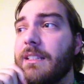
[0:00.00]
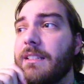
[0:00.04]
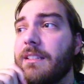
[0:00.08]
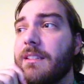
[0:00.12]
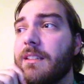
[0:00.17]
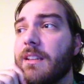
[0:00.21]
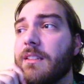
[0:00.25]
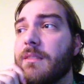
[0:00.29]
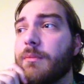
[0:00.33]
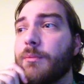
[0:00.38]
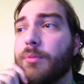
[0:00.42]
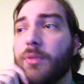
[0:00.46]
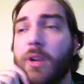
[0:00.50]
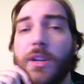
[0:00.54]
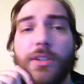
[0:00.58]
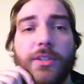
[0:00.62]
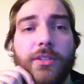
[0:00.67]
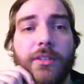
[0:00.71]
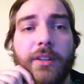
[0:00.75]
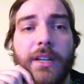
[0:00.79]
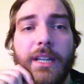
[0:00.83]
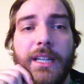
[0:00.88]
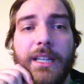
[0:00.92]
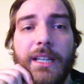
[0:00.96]
doesn't
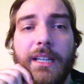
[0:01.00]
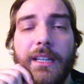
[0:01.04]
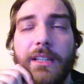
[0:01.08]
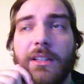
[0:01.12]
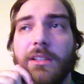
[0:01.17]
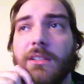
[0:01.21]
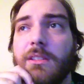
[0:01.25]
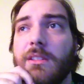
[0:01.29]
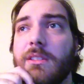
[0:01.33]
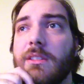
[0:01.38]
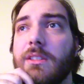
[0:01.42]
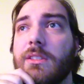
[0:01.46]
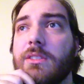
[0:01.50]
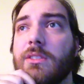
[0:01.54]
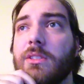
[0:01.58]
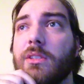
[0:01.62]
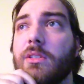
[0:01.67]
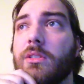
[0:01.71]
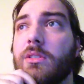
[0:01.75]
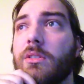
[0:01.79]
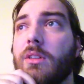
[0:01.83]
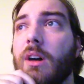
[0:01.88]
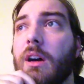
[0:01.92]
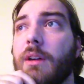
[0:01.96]
pressure any kills,
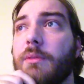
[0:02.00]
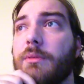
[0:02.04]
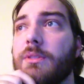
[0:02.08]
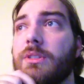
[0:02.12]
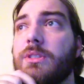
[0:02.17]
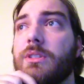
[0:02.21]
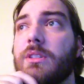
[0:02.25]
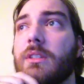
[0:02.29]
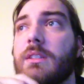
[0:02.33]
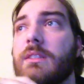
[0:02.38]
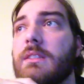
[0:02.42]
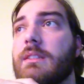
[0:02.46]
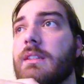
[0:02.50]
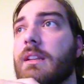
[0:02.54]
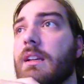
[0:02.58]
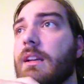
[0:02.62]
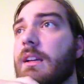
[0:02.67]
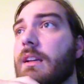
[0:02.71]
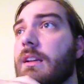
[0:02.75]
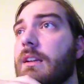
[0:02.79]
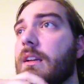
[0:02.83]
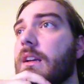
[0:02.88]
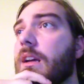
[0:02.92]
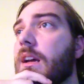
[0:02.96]
so I was just
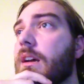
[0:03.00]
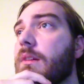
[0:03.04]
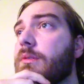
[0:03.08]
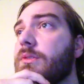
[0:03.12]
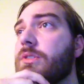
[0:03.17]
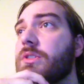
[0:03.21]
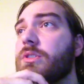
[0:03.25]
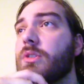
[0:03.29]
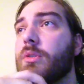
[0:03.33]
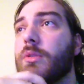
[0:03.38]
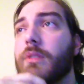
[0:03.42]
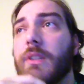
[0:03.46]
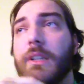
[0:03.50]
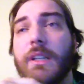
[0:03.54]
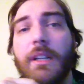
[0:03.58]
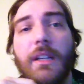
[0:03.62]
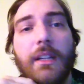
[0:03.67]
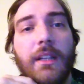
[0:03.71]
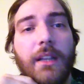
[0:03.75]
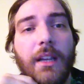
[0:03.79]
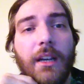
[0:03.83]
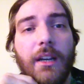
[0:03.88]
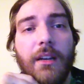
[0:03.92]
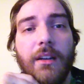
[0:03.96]
holding it
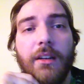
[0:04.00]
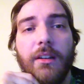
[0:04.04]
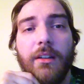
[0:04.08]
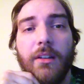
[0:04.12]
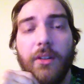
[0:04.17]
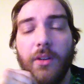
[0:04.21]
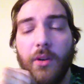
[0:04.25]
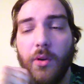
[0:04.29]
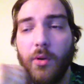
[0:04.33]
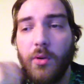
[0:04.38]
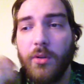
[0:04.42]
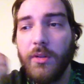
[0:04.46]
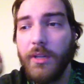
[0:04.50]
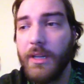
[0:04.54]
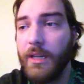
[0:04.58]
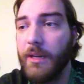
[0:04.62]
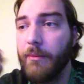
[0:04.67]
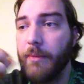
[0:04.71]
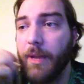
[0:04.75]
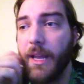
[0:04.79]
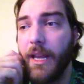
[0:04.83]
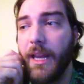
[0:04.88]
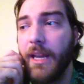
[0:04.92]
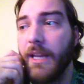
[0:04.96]
in there, holding it
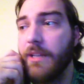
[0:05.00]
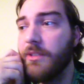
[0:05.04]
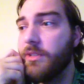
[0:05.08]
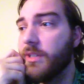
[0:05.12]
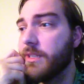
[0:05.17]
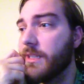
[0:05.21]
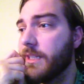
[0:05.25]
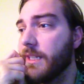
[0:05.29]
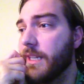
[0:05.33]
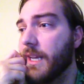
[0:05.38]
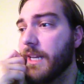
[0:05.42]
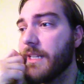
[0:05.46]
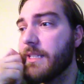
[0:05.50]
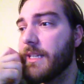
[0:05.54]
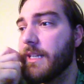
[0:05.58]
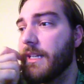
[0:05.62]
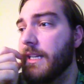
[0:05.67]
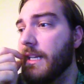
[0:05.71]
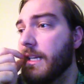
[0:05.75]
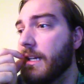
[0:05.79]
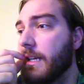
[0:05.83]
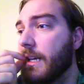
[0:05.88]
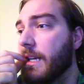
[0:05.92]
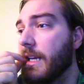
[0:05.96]
in my hand just in case I
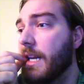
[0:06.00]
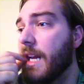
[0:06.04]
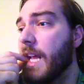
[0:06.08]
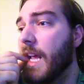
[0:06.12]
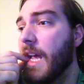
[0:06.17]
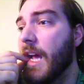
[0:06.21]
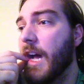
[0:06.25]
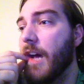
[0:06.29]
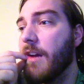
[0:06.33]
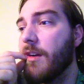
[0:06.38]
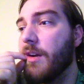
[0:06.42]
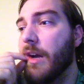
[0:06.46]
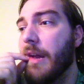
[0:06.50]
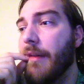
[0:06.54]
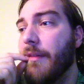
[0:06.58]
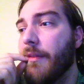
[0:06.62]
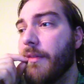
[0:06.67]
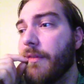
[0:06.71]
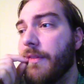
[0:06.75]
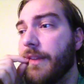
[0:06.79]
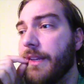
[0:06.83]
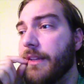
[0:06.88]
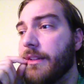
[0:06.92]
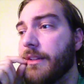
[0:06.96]
needed it. I don't ever
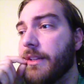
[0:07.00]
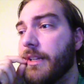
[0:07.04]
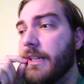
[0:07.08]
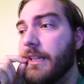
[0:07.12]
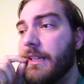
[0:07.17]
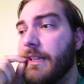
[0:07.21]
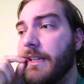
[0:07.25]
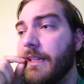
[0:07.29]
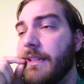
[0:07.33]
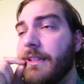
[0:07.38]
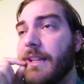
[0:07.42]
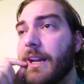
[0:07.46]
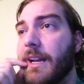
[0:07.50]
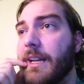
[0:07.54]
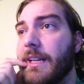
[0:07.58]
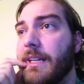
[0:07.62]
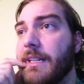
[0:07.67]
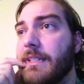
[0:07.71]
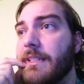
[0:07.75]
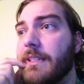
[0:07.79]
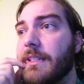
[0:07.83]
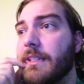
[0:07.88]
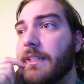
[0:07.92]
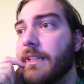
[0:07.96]
feel the need that I
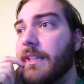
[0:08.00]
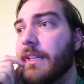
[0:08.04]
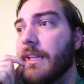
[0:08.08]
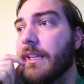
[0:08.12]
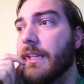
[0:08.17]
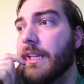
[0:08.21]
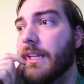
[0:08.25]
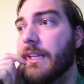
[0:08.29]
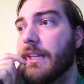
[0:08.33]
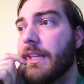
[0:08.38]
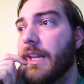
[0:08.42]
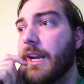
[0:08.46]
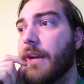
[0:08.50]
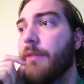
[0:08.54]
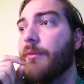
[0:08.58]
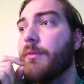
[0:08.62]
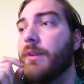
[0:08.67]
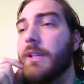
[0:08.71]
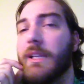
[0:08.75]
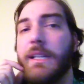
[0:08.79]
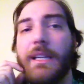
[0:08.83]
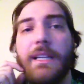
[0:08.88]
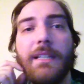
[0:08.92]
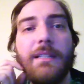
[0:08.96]
need to, like, that I
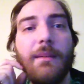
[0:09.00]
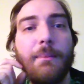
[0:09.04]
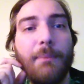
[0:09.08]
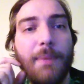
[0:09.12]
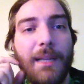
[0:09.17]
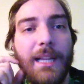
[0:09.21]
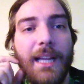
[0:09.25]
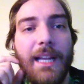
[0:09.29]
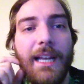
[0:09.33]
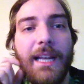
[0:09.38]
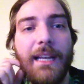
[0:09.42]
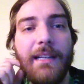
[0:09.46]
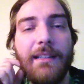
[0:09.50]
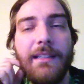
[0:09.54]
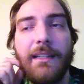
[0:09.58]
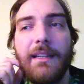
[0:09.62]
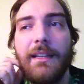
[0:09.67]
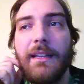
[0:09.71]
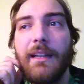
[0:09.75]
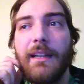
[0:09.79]
really need to play it.